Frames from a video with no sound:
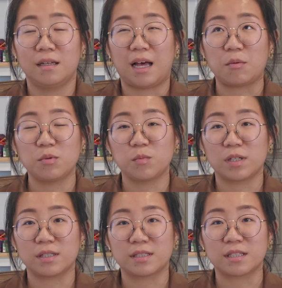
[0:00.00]
I wouldn't
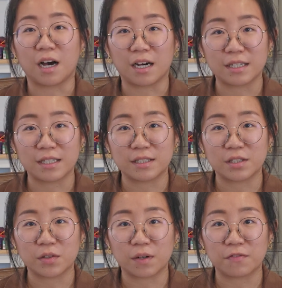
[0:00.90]
want to start it
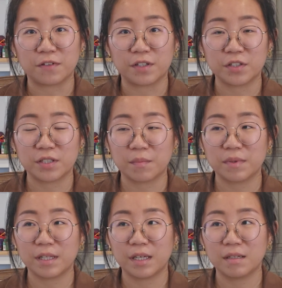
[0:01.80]
until I finish
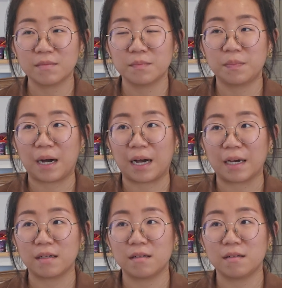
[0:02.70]
something, but